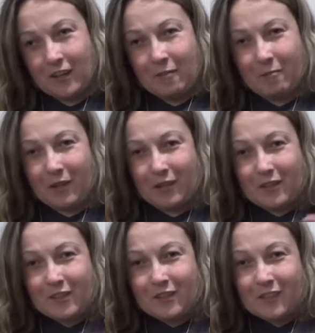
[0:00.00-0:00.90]
But it
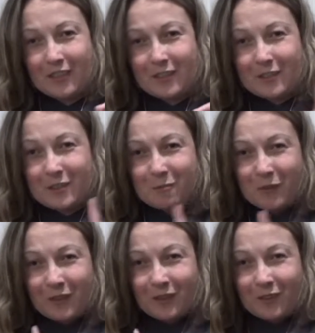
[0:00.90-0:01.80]
just takes
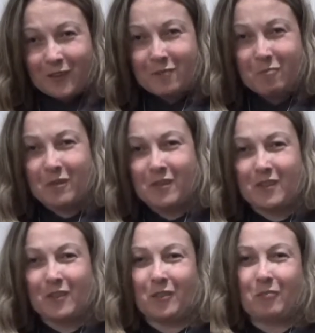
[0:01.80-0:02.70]
one dodgy
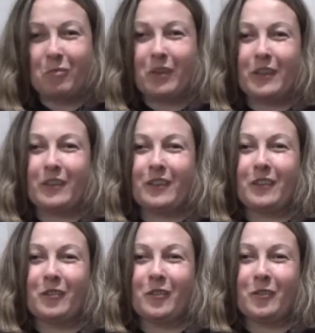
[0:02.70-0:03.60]
person to play the
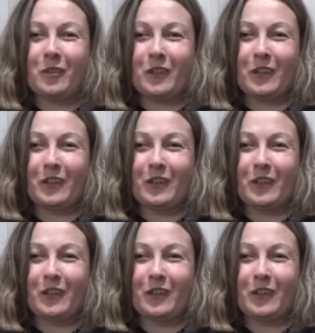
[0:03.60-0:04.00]
good look